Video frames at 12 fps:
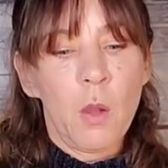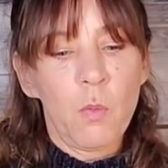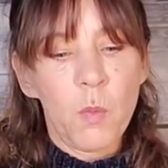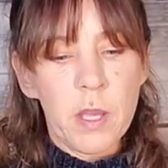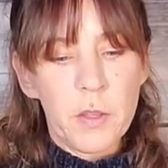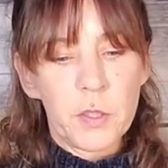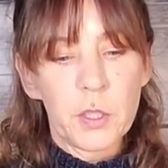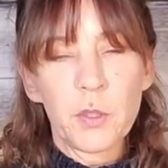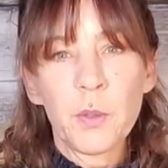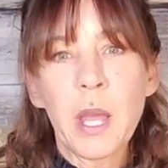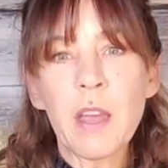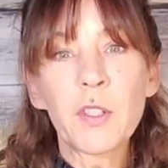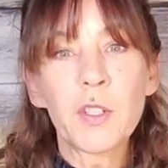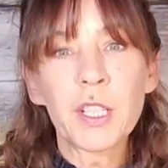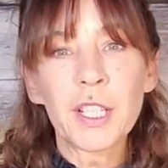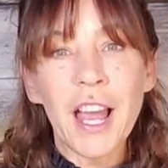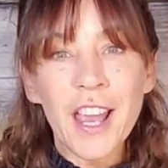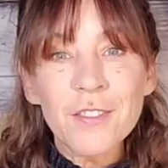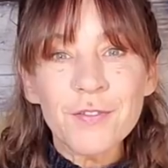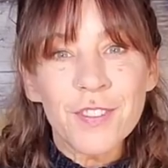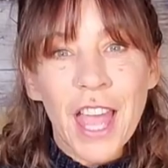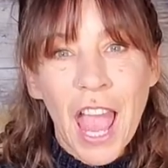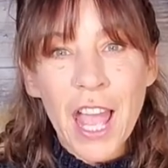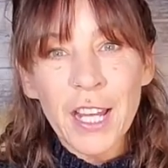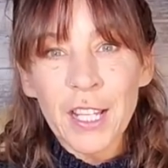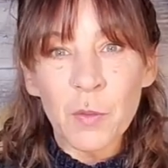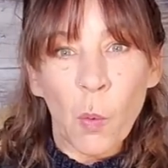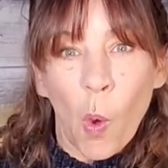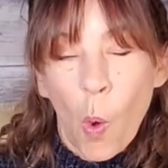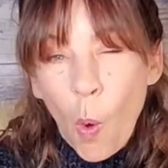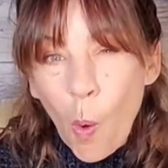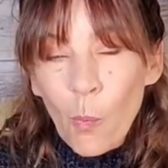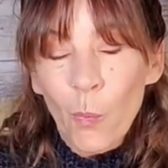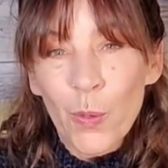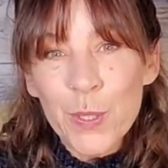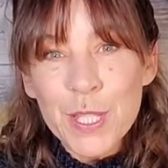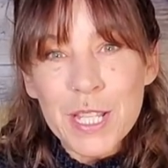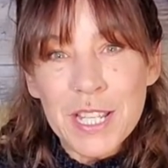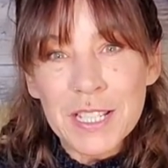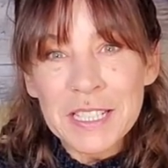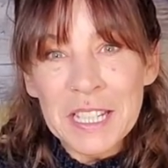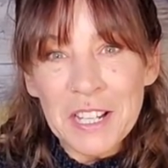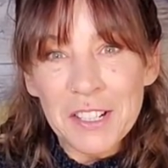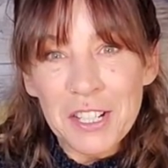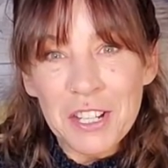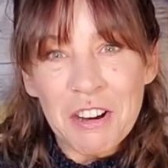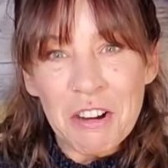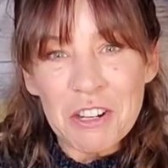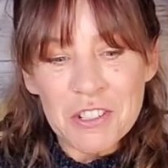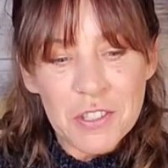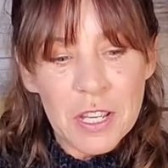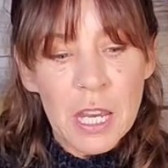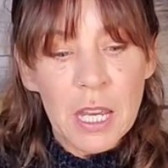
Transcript: well, you have a good life and we'll see you in 80 years.